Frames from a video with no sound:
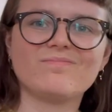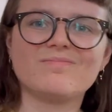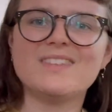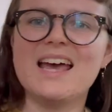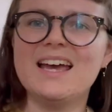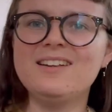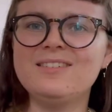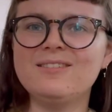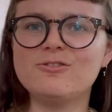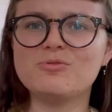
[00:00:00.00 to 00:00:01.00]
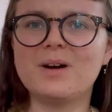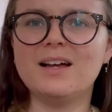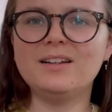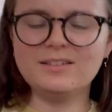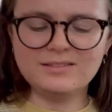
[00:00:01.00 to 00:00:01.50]
10 or
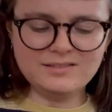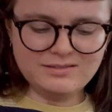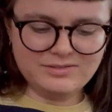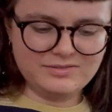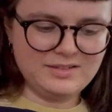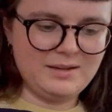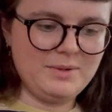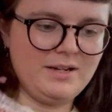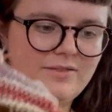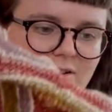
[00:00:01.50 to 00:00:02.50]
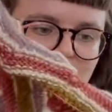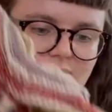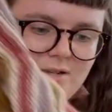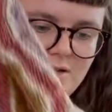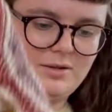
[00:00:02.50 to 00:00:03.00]
12. How many have I
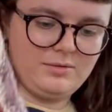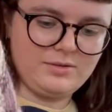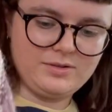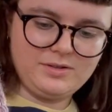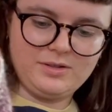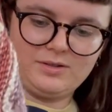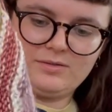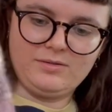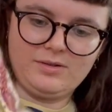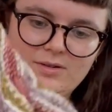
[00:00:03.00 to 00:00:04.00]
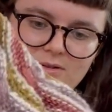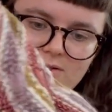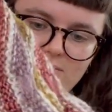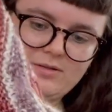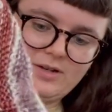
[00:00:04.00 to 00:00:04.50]
got? 1, 2,
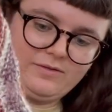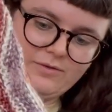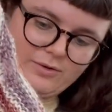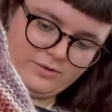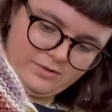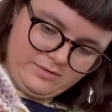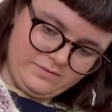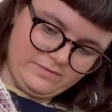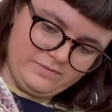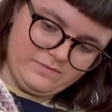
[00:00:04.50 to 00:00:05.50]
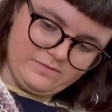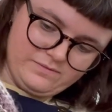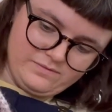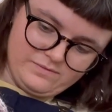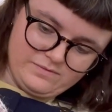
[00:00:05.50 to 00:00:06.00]
3, 4,
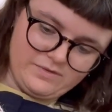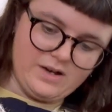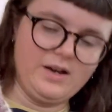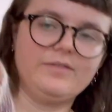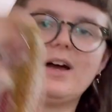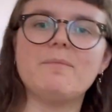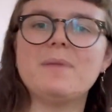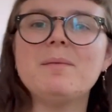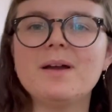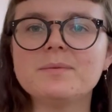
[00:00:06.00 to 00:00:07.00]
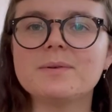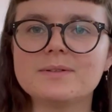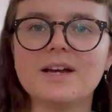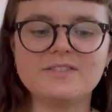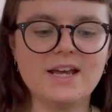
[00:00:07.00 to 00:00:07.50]
5. Maybe I'm
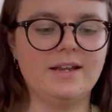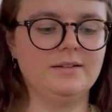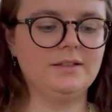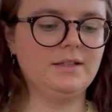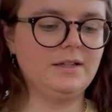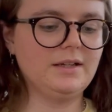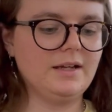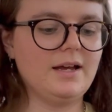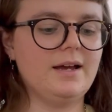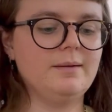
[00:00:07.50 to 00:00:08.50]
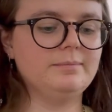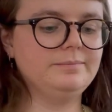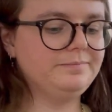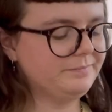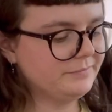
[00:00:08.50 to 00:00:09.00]
supposed to have 10.
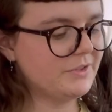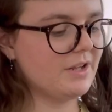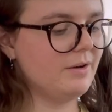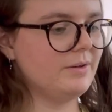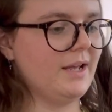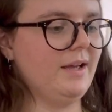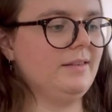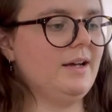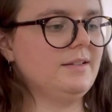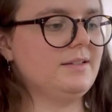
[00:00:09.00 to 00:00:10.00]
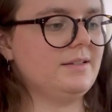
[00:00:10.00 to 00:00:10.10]
So yeah, that's